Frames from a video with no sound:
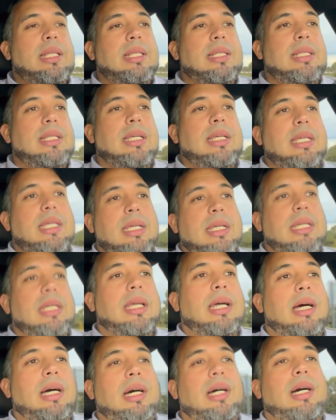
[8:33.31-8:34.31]
the
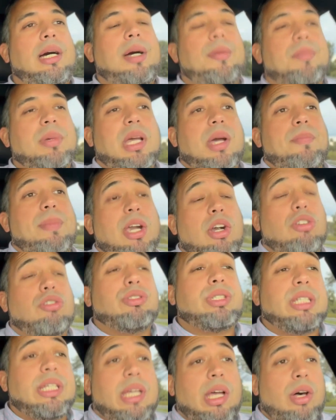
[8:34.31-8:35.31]

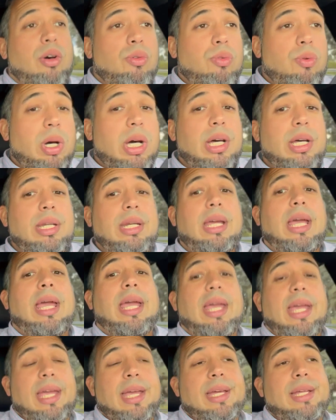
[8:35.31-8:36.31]
Camaro
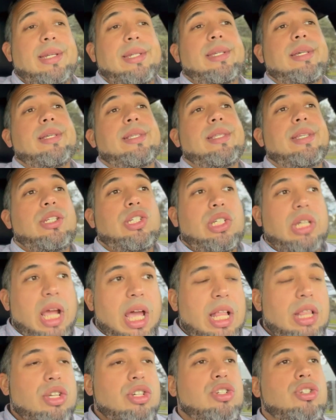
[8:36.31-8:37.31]
ZL1 and the
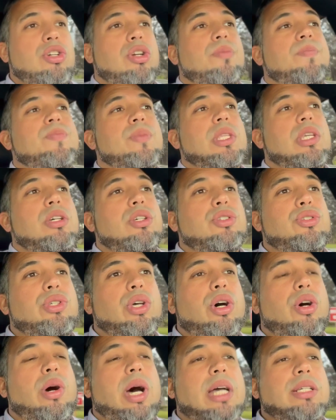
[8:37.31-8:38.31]
Challenger.
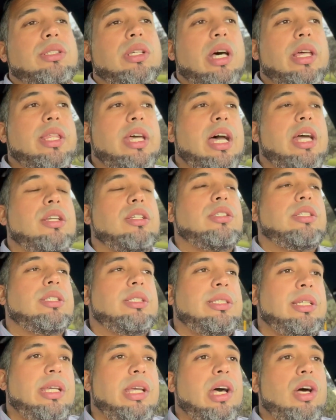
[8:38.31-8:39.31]
So I saw that
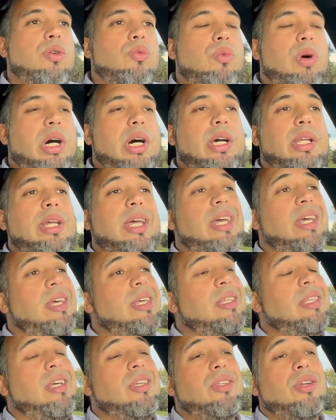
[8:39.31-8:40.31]
ZL1
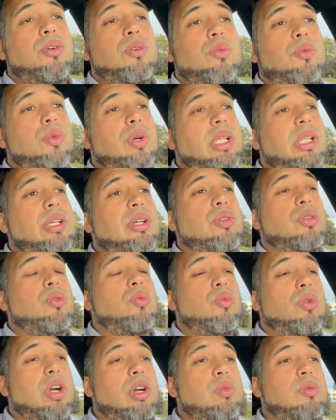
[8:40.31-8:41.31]
and they were willing to
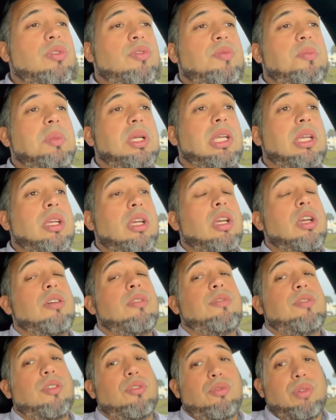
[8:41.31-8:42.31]
work with me
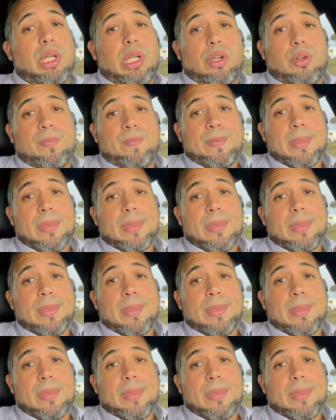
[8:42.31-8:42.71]
for real.